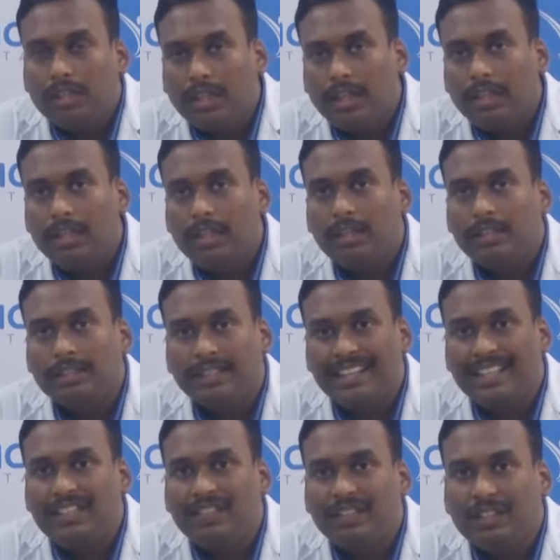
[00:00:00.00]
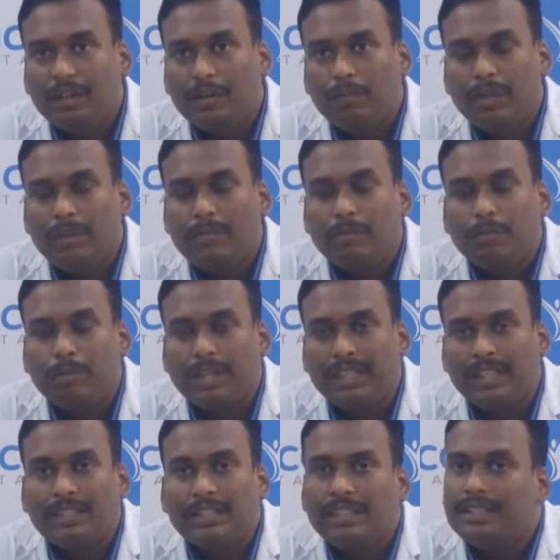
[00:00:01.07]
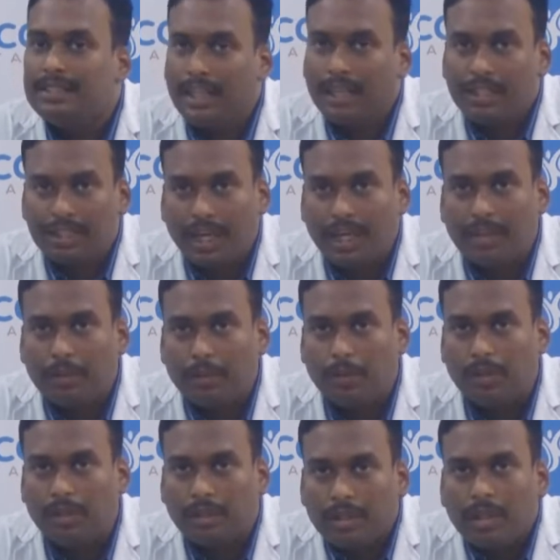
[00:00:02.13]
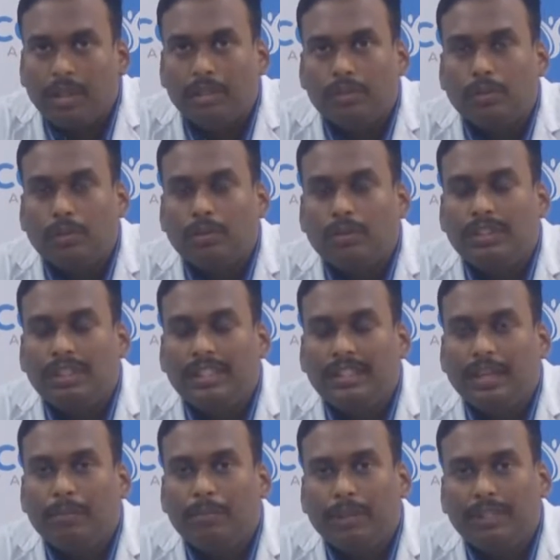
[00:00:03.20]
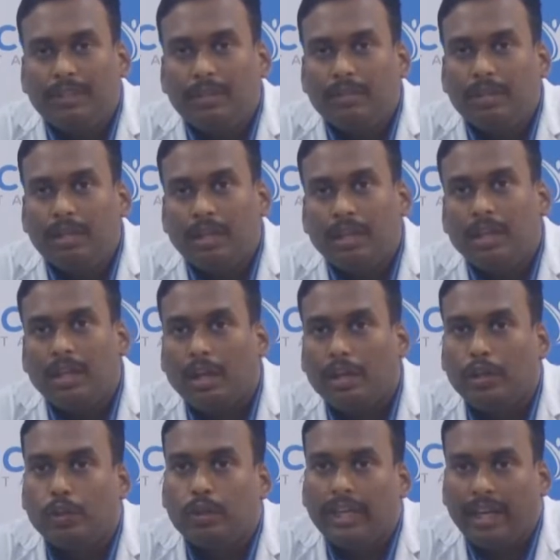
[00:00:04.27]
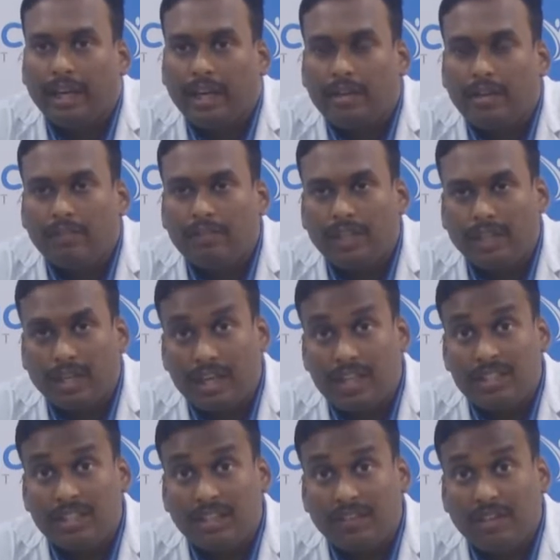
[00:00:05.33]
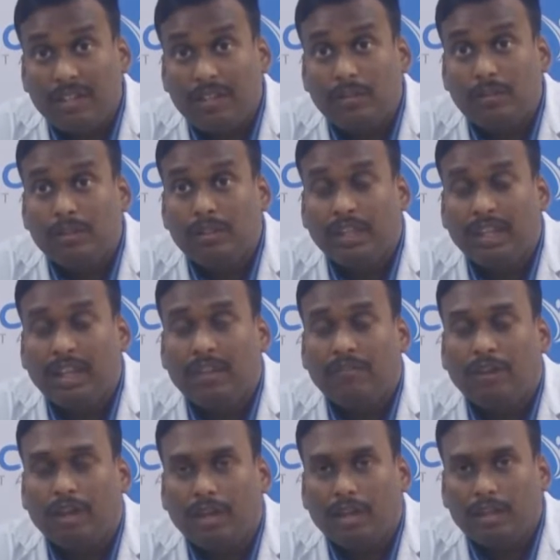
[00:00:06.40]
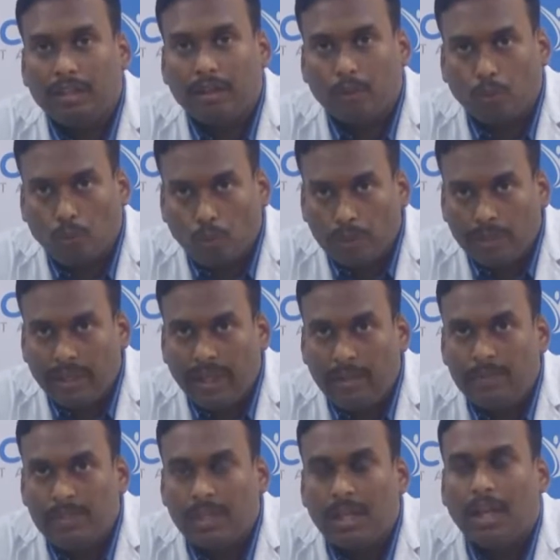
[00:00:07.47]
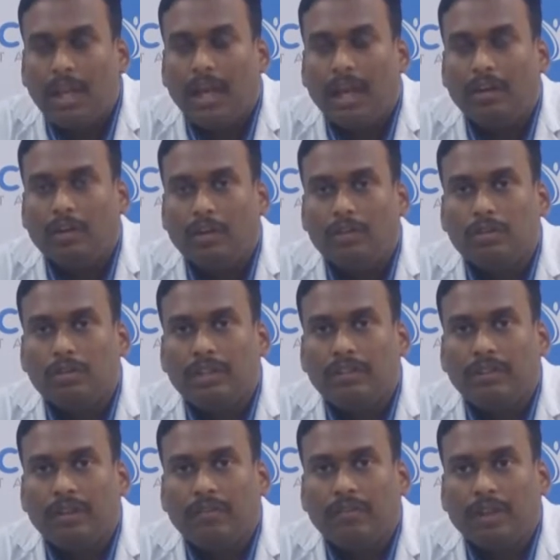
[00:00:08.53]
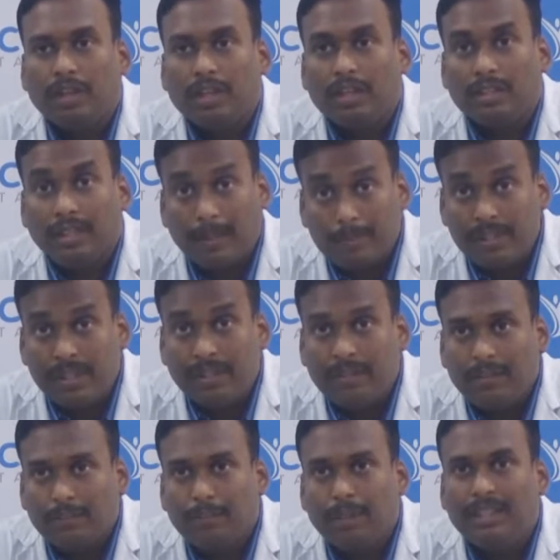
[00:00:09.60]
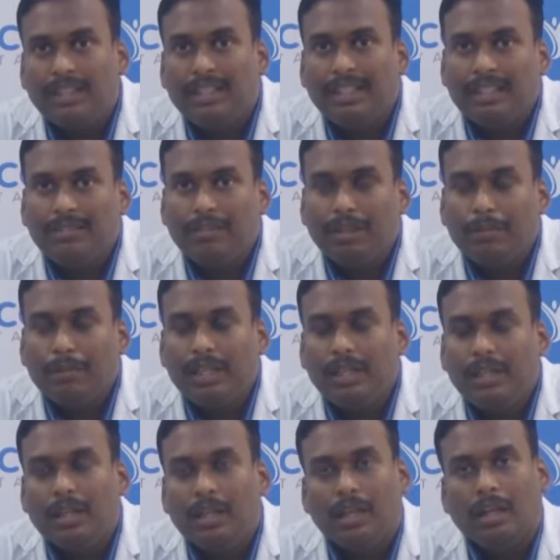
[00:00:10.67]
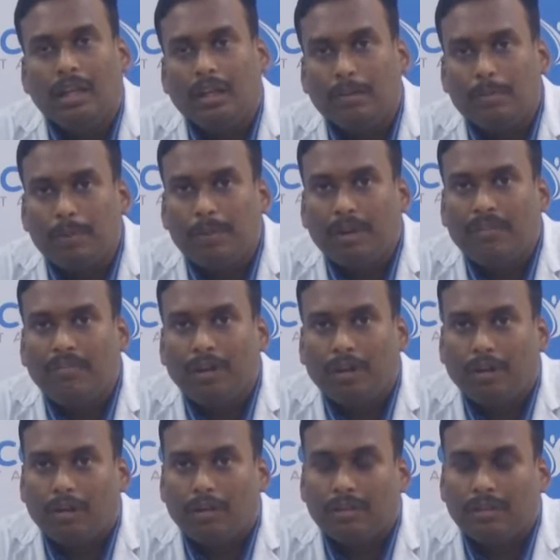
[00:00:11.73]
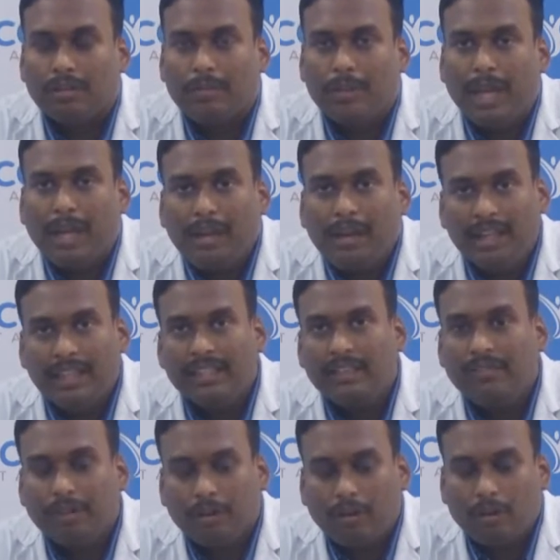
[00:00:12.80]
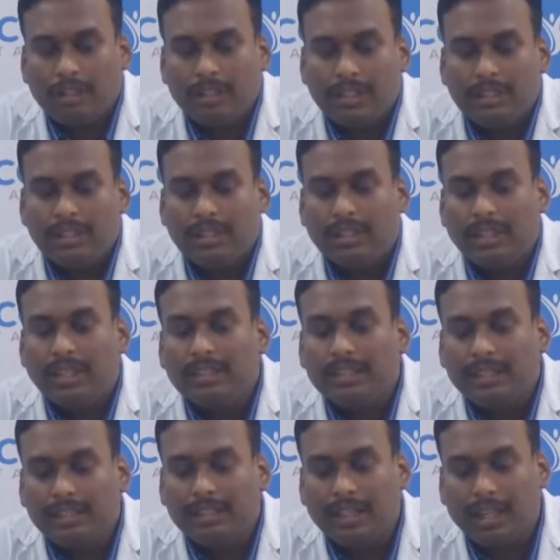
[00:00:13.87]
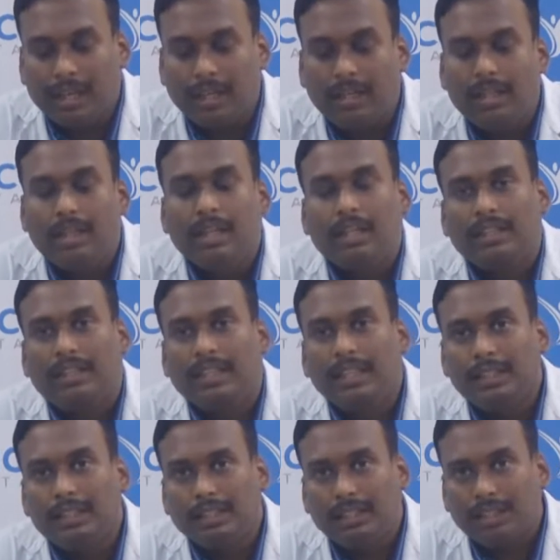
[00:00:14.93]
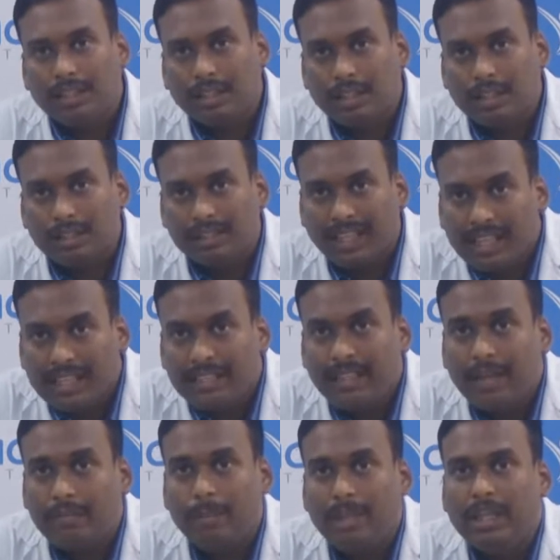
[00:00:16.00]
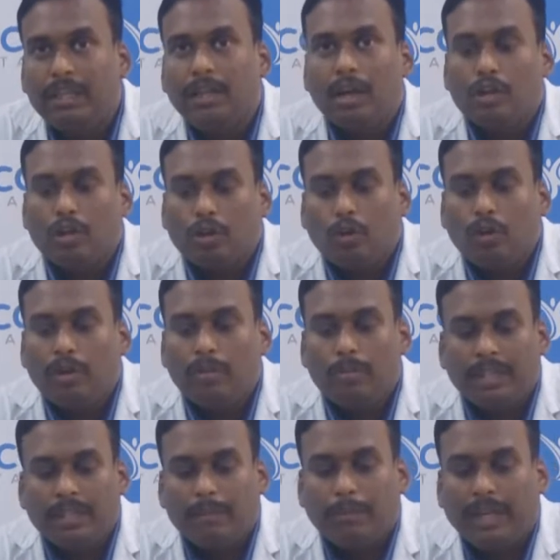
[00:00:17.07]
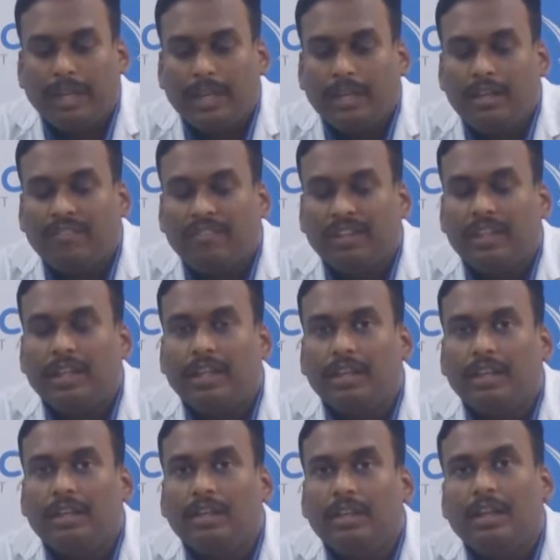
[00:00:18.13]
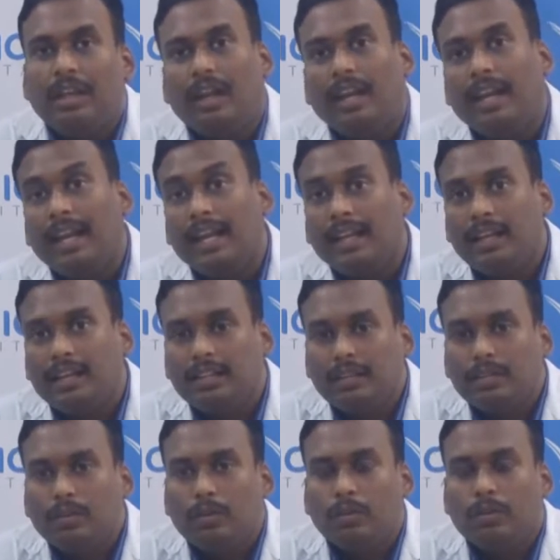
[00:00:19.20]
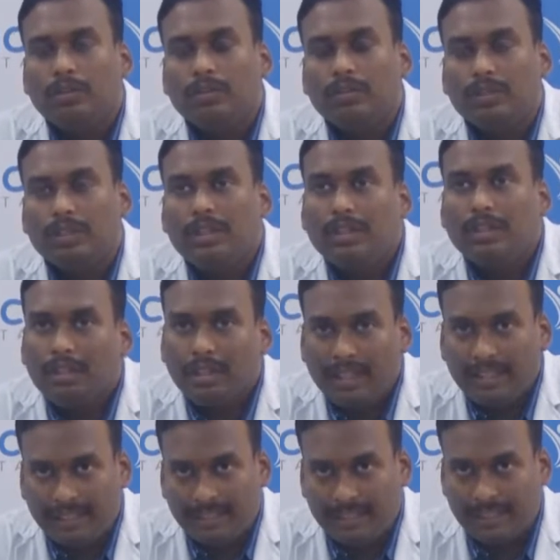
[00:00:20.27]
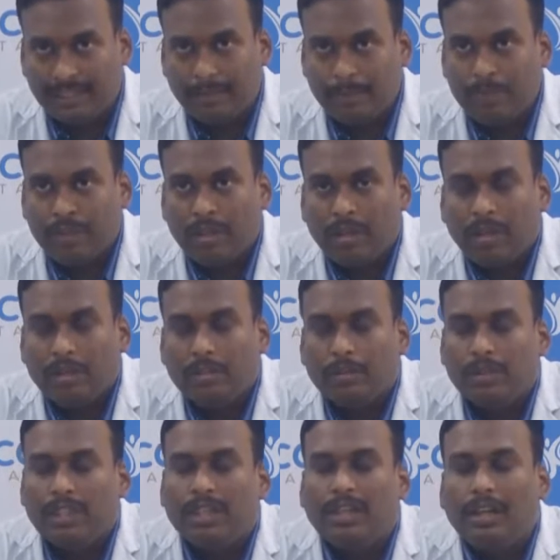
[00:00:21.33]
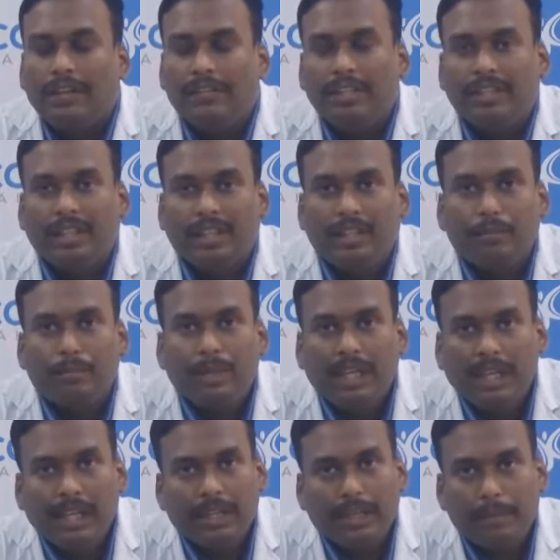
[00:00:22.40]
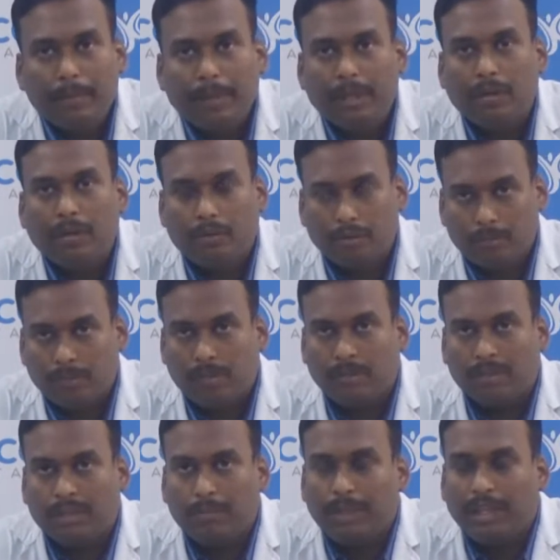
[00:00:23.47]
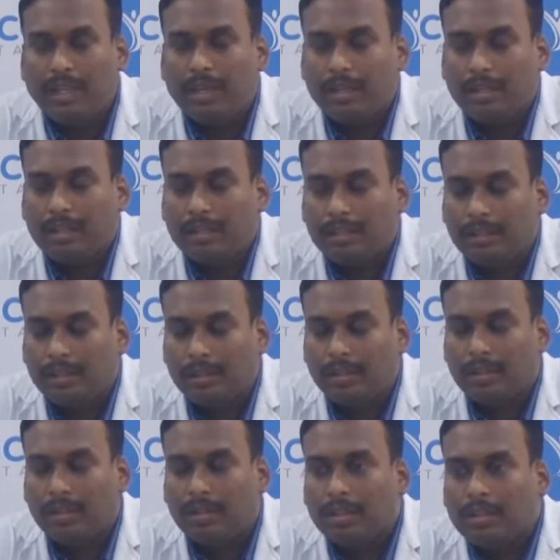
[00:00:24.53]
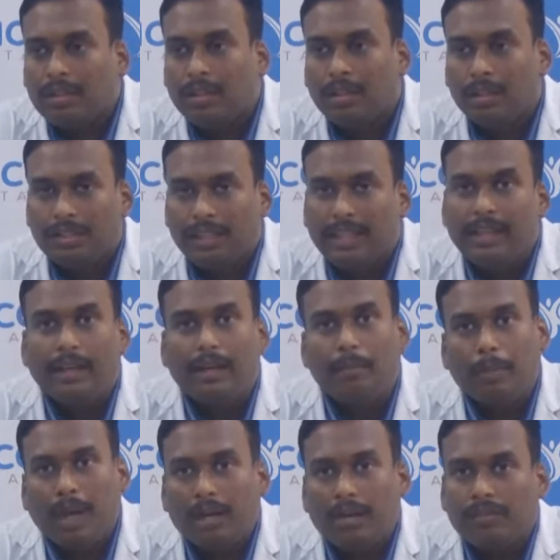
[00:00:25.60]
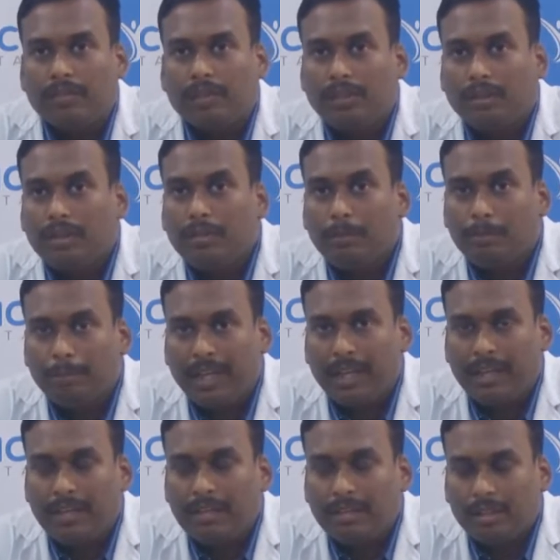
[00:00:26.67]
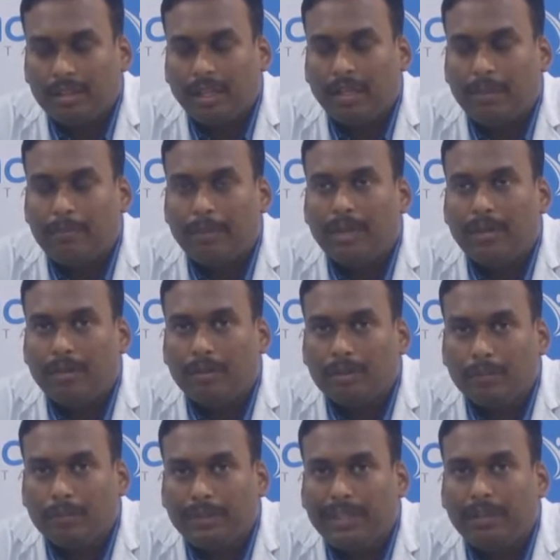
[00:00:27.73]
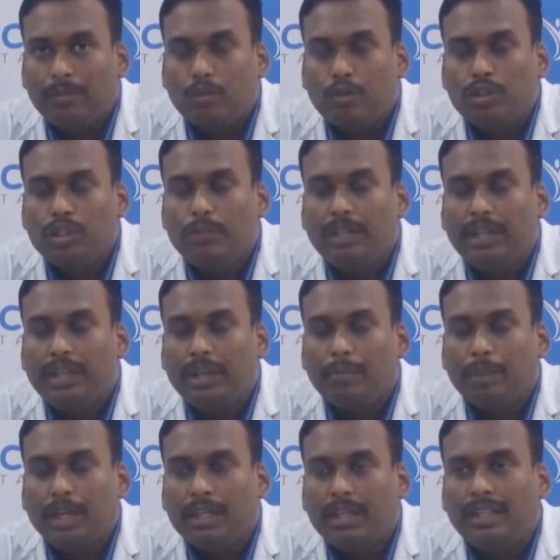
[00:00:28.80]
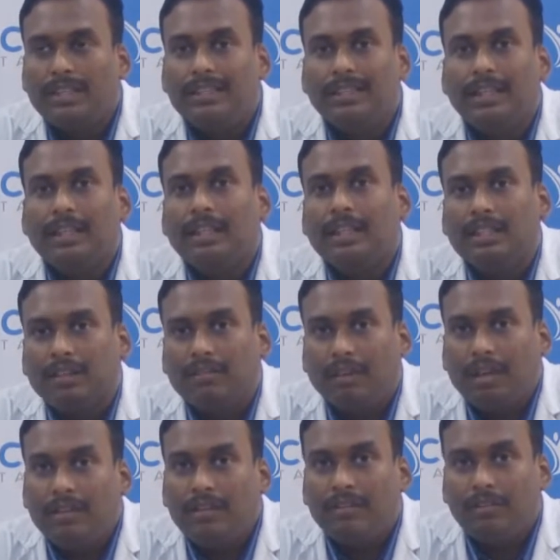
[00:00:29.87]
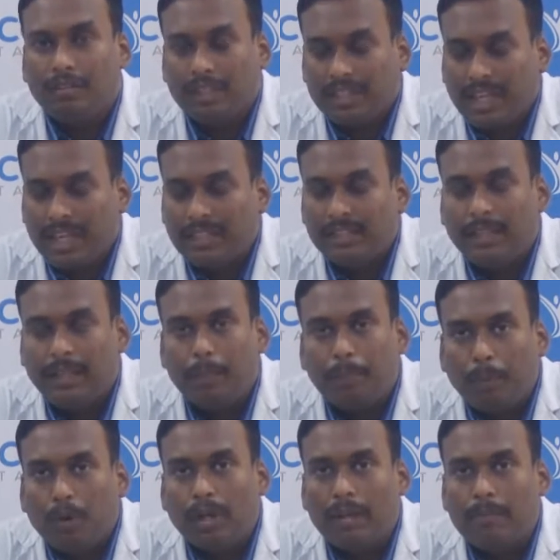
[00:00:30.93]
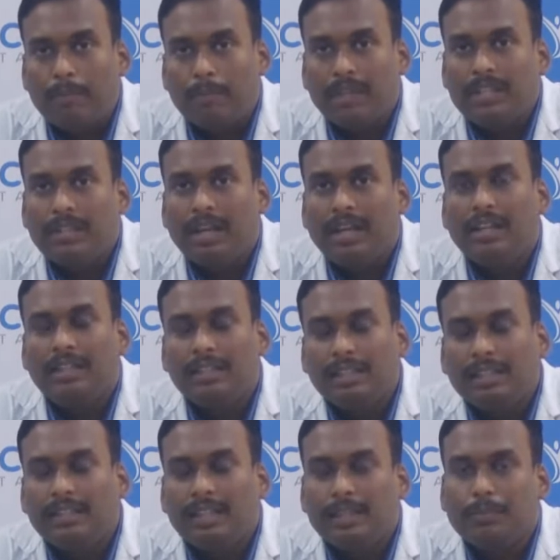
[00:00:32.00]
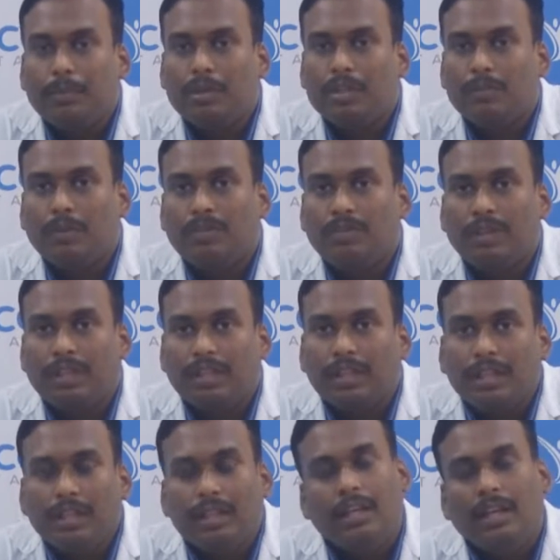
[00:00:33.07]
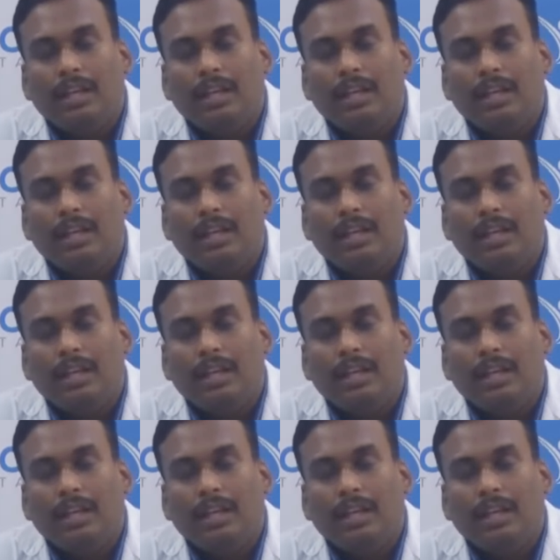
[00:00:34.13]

learned skills which have been present since their childhood. So these are preserved to the end of their last, even though they forget their own names and also they forget themselves, but these will be remembered for long. The main reason for all these things is that these skills are being controlled by the brain affected later in the course of the disease. So generally we say that medial temporal lobe, the central part of the brain, the temporal lobe, the most medial part is the one which has hippocampus and it is responsible for the